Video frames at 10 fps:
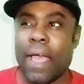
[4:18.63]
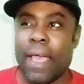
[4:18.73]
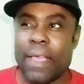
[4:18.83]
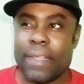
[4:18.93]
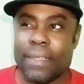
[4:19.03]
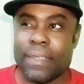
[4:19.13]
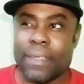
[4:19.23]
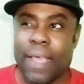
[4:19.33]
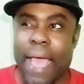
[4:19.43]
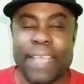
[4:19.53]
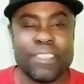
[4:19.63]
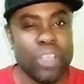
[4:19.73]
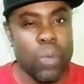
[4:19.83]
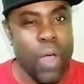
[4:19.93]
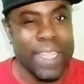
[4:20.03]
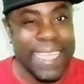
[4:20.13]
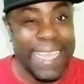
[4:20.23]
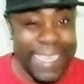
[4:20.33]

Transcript: And I somewhat